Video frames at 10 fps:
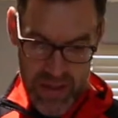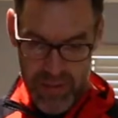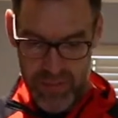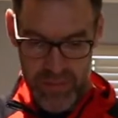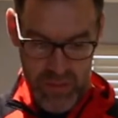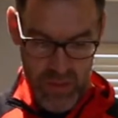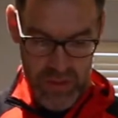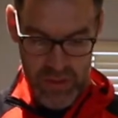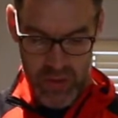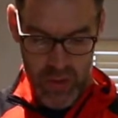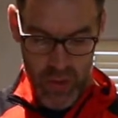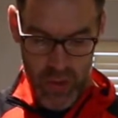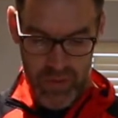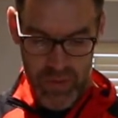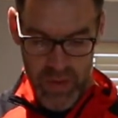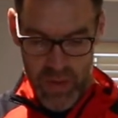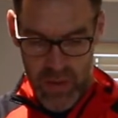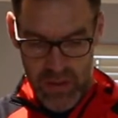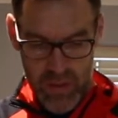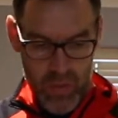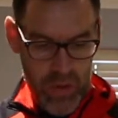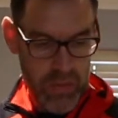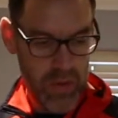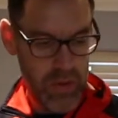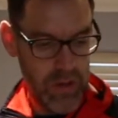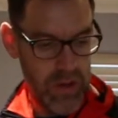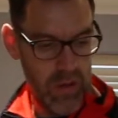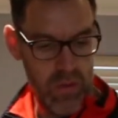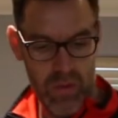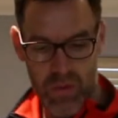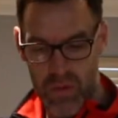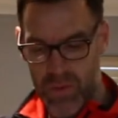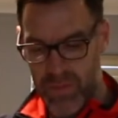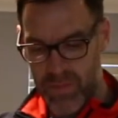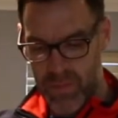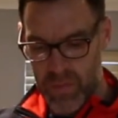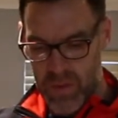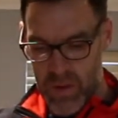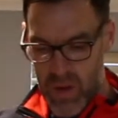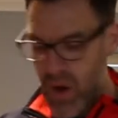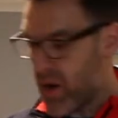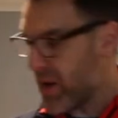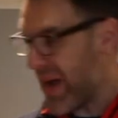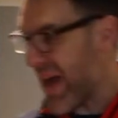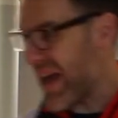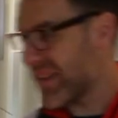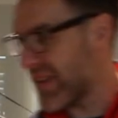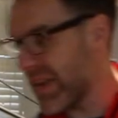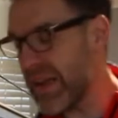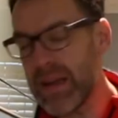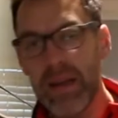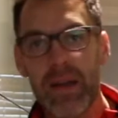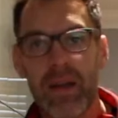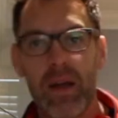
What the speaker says: now, which is cool. So what I want to do, I'm going to add in